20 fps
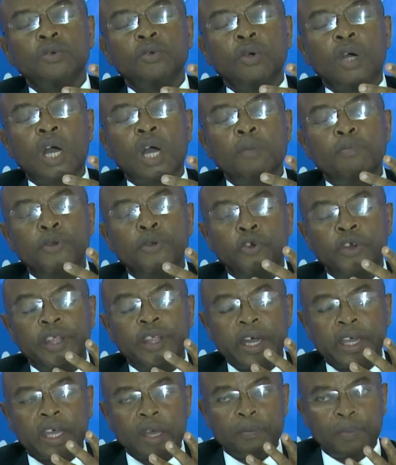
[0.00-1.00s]
I build
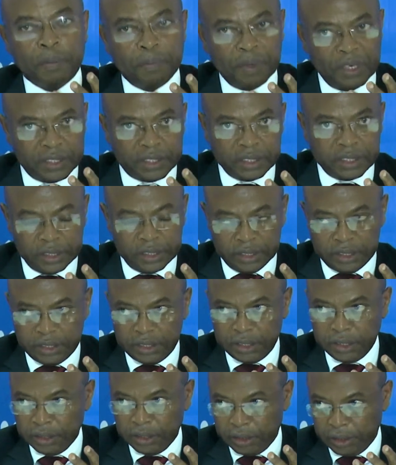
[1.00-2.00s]
their capabilities.
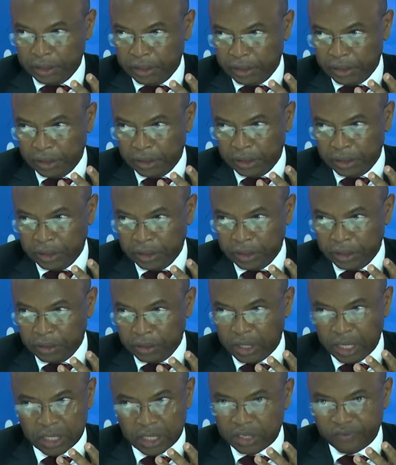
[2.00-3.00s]

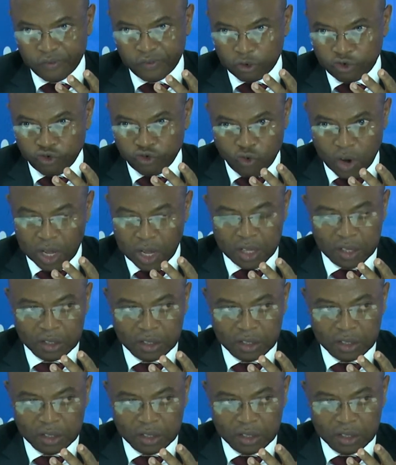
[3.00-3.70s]
That is for sure.